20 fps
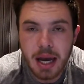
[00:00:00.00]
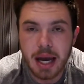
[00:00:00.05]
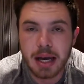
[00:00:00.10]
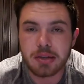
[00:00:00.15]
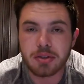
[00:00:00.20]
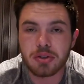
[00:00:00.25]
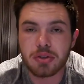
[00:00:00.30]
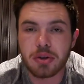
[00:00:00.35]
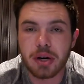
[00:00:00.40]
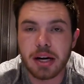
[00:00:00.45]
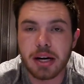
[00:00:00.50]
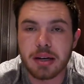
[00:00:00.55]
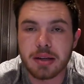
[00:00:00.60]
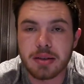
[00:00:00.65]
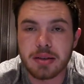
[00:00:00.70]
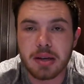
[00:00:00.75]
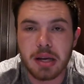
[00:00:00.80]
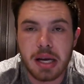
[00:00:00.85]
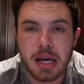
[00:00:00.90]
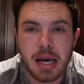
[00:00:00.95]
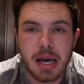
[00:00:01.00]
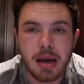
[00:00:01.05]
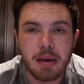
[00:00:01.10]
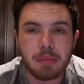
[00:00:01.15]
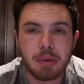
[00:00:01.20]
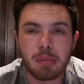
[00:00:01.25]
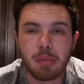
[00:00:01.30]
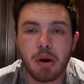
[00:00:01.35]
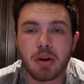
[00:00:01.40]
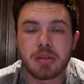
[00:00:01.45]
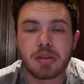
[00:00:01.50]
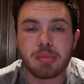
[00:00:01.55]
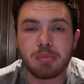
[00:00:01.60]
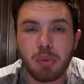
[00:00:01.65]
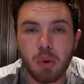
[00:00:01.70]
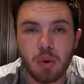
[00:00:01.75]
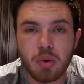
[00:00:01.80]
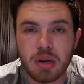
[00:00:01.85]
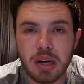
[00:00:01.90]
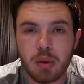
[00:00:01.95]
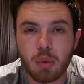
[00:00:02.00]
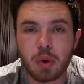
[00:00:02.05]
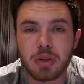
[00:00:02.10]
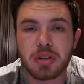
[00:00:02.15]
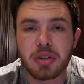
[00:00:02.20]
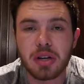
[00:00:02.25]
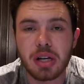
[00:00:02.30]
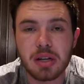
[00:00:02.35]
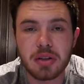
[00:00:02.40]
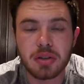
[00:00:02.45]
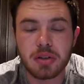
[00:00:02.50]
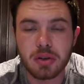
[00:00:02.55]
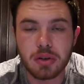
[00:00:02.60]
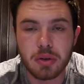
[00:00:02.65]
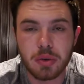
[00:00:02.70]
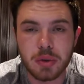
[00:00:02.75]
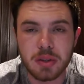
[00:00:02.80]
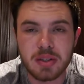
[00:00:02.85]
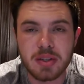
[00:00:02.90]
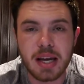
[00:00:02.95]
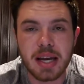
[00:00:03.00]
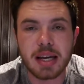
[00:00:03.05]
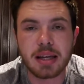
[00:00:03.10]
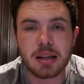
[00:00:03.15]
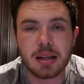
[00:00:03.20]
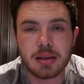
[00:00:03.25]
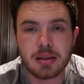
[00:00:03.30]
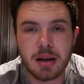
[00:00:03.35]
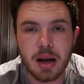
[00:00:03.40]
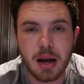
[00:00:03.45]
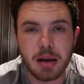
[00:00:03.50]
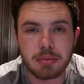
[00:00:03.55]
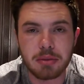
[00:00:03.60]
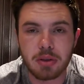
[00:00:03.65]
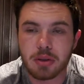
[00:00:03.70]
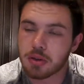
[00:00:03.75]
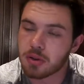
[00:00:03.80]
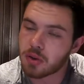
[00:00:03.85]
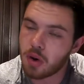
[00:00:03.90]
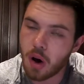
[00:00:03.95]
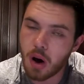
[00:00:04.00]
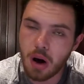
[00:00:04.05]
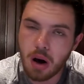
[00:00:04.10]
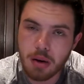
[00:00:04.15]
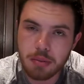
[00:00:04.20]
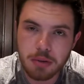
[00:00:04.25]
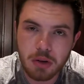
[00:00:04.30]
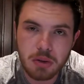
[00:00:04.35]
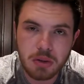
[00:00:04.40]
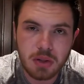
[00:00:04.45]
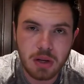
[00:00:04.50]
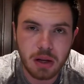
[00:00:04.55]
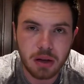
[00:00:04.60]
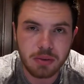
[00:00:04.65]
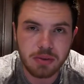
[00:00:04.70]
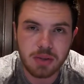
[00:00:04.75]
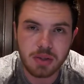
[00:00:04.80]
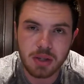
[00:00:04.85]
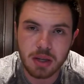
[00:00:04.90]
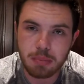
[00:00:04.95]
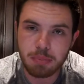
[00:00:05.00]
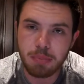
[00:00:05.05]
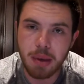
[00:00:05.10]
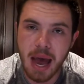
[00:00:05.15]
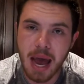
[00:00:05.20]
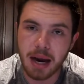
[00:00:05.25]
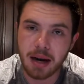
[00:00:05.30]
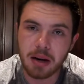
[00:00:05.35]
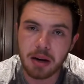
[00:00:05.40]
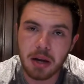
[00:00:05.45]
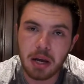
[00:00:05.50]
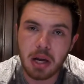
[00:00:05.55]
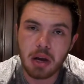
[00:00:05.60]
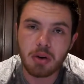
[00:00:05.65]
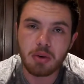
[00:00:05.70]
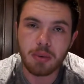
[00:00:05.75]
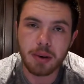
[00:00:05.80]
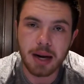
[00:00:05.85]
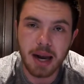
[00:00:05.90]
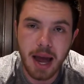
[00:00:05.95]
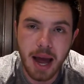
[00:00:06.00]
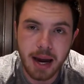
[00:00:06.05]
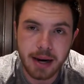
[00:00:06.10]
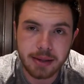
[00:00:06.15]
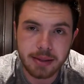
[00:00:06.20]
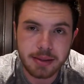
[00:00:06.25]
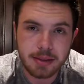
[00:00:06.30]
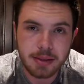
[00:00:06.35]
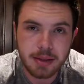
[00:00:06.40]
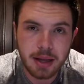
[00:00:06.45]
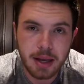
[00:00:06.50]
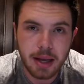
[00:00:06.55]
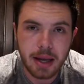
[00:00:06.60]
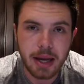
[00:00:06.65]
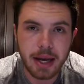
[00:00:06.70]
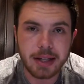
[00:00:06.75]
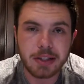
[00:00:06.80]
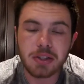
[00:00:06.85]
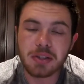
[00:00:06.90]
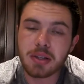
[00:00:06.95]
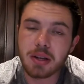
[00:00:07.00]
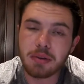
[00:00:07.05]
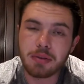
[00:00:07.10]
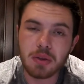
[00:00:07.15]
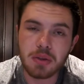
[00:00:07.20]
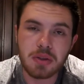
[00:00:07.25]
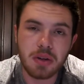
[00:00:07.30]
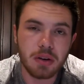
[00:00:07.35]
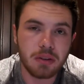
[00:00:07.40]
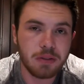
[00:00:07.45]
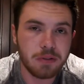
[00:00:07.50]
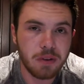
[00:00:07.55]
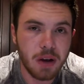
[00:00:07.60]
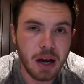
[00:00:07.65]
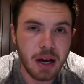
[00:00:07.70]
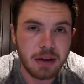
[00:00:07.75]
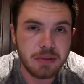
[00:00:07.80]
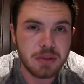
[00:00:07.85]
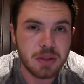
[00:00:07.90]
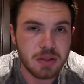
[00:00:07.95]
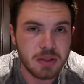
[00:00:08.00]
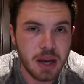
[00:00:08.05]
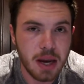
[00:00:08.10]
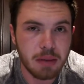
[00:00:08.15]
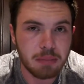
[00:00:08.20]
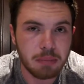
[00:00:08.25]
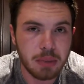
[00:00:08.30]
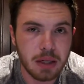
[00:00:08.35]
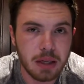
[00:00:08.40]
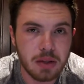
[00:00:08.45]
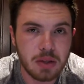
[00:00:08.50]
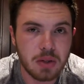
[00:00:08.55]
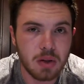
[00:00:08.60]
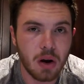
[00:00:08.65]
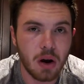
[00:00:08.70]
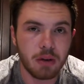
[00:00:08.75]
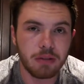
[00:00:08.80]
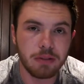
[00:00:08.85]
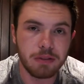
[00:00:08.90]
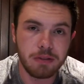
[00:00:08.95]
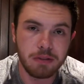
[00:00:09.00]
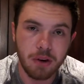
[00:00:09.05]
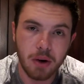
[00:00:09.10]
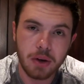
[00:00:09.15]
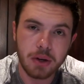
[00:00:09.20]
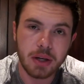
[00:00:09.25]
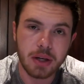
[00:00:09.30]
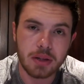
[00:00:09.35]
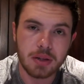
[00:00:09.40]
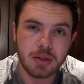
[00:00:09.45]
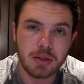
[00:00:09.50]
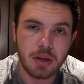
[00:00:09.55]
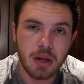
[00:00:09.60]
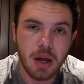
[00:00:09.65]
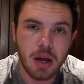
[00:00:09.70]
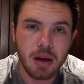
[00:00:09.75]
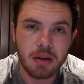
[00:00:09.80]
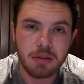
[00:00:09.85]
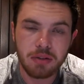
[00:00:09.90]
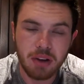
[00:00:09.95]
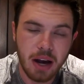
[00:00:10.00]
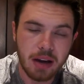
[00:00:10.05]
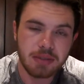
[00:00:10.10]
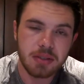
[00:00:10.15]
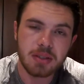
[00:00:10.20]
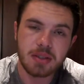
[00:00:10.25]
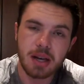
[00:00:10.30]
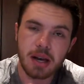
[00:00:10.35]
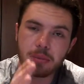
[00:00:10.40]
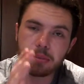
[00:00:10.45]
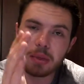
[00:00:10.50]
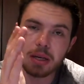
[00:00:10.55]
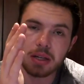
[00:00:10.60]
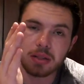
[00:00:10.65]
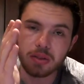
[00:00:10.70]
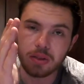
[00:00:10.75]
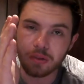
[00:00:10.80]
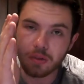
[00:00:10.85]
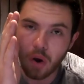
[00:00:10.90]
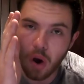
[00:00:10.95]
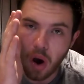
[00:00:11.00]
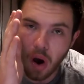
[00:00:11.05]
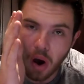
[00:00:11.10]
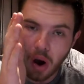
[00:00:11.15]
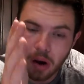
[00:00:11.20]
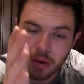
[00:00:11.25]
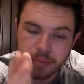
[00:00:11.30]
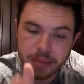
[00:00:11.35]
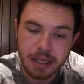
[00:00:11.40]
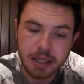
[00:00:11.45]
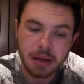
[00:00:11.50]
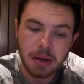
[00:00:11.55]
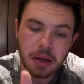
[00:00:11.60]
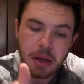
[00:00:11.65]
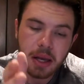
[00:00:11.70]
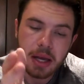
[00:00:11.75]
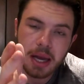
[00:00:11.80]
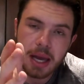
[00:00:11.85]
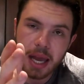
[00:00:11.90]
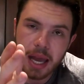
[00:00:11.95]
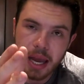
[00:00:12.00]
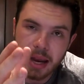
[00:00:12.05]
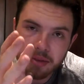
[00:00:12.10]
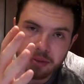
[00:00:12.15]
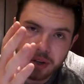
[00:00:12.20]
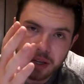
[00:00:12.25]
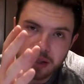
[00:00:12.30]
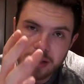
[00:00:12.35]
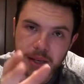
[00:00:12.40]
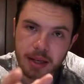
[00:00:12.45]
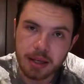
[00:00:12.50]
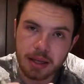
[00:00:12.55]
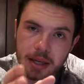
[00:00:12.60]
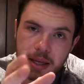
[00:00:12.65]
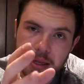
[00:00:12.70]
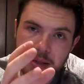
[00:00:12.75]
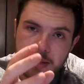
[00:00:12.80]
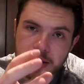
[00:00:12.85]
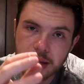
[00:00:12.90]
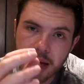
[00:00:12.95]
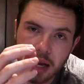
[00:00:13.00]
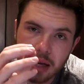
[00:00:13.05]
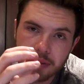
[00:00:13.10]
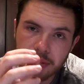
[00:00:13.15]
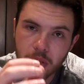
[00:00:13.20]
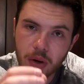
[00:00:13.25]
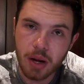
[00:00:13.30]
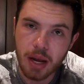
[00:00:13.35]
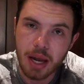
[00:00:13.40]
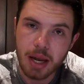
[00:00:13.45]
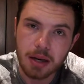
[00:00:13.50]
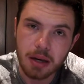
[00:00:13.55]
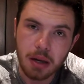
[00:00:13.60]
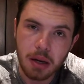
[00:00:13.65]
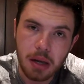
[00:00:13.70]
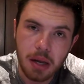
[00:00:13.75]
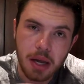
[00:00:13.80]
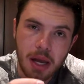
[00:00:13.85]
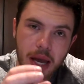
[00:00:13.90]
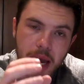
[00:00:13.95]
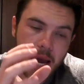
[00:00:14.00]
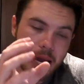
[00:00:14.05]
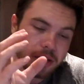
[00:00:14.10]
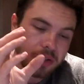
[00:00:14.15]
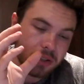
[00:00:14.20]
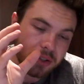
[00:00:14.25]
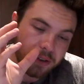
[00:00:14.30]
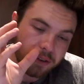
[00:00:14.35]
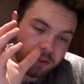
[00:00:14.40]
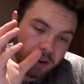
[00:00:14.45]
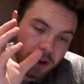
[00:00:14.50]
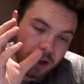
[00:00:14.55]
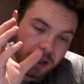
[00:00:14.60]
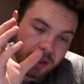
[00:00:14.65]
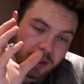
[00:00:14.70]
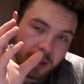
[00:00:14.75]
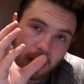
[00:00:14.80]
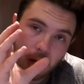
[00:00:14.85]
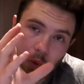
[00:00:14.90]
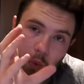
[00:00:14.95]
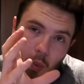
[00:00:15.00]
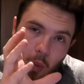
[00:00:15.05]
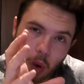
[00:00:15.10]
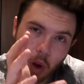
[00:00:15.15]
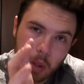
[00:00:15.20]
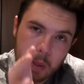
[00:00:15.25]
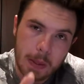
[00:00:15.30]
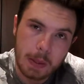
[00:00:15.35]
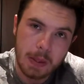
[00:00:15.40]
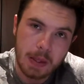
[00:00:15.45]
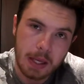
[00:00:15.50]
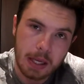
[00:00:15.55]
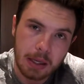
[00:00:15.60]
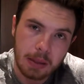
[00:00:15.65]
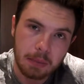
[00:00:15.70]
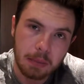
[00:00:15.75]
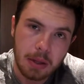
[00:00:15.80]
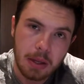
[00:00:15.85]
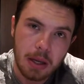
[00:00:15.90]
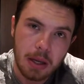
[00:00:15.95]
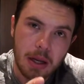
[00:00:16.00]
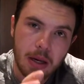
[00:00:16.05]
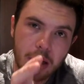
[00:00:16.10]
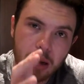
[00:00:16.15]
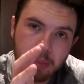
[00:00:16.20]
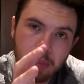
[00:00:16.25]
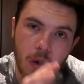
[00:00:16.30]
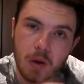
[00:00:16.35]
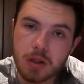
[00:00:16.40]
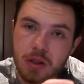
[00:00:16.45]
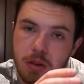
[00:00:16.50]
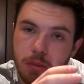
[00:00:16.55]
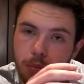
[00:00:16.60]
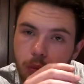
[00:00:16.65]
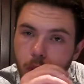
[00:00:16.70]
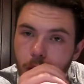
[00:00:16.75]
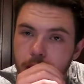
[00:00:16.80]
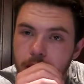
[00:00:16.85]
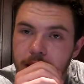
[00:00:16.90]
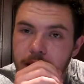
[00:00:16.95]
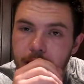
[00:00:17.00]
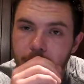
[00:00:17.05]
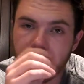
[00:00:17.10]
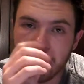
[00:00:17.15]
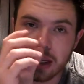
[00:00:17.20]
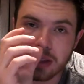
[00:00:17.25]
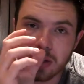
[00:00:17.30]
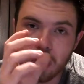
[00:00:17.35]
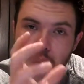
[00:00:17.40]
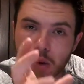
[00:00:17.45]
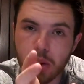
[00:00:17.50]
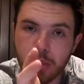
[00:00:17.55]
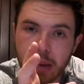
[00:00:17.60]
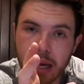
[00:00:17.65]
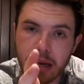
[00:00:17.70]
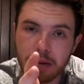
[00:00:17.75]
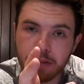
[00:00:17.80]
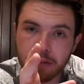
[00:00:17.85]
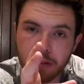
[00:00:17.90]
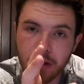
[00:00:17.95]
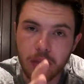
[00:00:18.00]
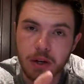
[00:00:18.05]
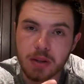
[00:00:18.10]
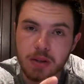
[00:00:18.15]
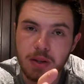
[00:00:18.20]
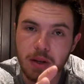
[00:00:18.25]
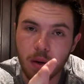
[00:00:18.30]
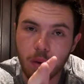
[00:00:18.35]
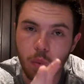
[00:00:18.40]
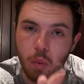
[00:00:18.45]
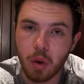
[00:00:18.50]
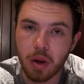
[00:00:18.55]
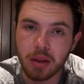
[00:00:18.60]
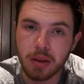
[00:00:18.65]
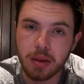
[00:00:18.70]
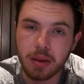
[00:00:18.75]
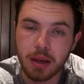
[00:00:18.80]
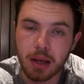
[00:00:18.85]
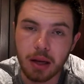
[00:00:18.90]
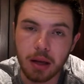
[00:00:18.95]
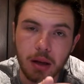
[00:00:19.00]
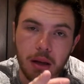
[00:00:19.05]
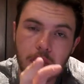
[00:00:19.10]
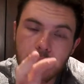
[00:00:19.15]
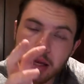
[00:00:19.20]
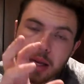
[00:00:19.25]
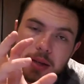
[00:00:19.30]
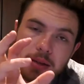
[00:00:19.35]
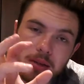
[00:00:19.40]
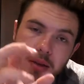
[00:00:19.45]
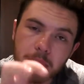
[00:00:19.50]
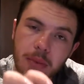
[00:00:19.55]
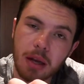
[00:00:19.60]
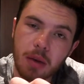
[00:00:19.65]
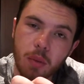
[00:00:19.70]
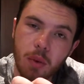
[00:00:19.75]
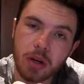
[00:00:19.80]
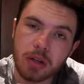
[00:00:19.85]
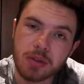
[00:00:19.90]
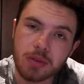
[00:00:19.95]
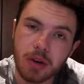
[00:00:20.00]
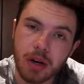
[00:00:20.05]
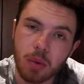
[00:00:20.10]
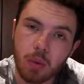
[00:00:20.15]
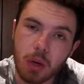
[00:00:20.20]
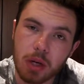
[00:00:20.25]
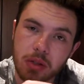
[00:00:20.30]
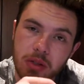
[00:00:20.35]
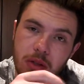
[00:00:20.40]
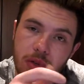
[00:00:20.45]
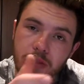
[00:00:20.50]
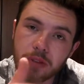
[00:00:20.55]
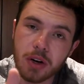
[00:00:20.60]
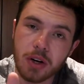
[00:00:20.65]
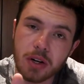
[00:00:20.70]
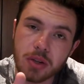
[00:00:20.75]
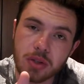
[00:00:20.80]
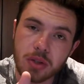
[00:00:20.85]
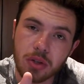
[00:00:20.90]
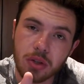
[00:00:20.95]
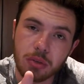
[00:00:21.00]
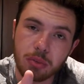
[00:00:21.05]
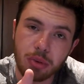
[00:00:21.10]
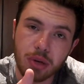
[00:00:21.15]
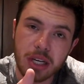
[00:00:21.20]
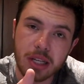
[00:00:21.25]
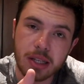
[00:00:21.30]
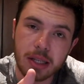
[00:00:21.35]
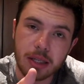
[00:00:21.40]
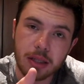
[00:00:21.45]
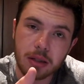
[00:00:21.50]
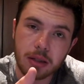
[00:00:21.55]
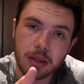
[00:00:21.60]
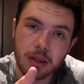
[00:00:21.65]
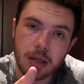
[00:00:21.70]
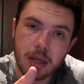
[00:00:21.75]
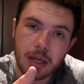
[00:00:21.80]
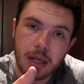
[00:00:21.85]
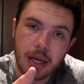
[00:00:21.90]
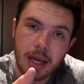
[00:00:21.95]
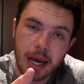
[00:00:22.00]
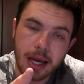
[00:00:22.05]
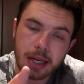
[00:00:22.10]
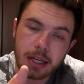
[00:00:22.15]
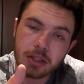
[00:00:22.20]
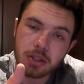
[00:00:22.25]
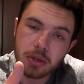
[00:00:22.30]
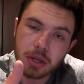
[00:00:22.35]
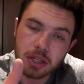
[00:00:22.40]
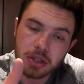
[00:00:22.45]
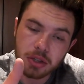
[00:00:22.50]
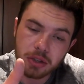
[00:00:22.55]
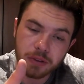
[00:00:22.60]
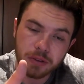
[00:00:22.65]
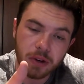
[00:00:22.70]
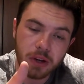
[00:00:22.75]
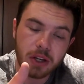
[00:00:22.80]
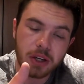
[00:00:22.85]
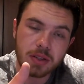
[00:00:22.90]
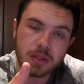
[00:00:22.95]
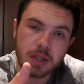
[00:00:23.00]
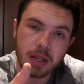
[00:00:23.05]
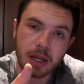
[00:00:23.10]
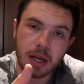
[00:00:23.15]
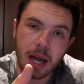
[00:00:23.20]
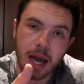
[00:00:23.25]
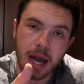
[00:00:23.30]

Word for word: as traders. But most importantly, what you need to do is take the time to just calm yourself, sit back, relax, and just give yourself five to 10 minutes of focus, five to 10 minutes of calming everything inside of your head and just focusing on one thing. Now, most importantly, when I talk about focusing on one thing, something that works very well is to focus on your breathing. And literally just focusing